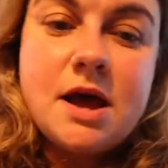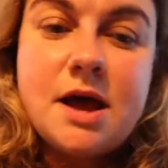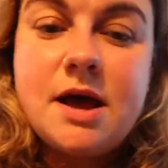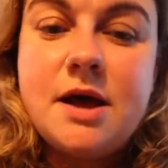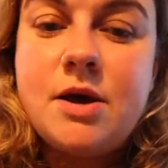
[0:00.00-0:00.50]

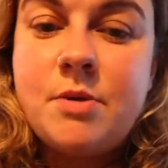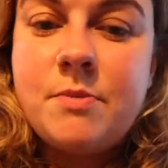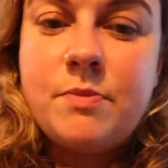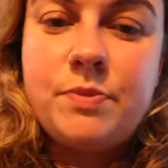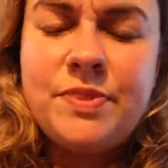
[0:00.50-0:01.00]

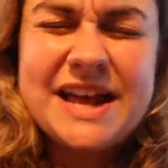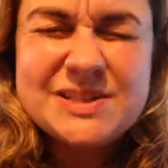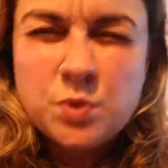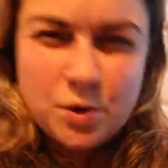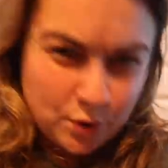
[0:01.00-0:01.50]
um,
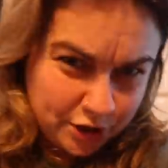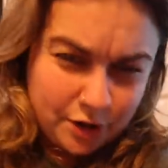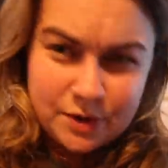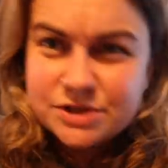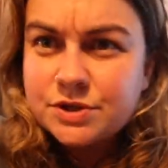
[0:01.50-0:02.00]
that's what we're
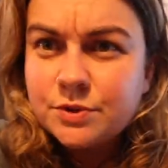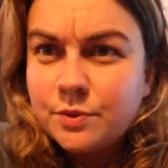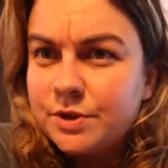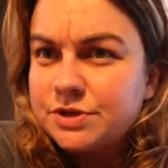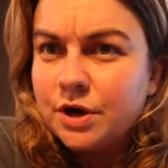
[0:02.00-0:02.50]
going to
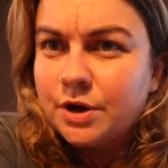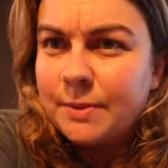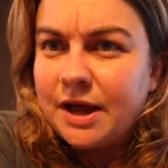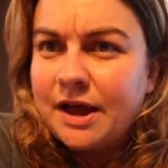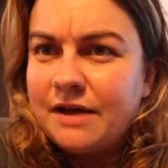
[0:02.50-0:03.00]
when we talk
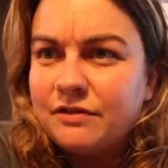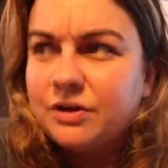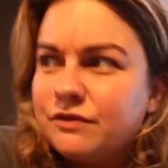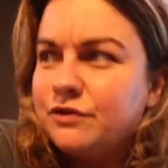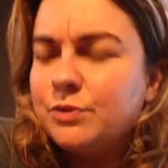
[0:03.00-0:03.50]
about
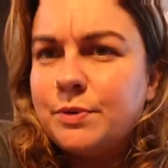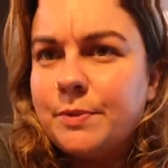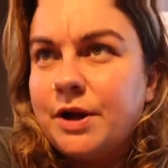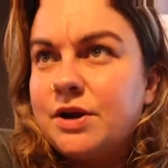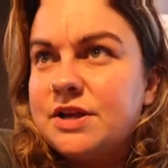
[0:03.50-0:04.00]
having food
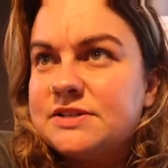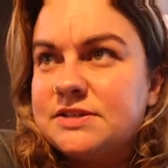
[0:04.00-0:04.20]
preparedness.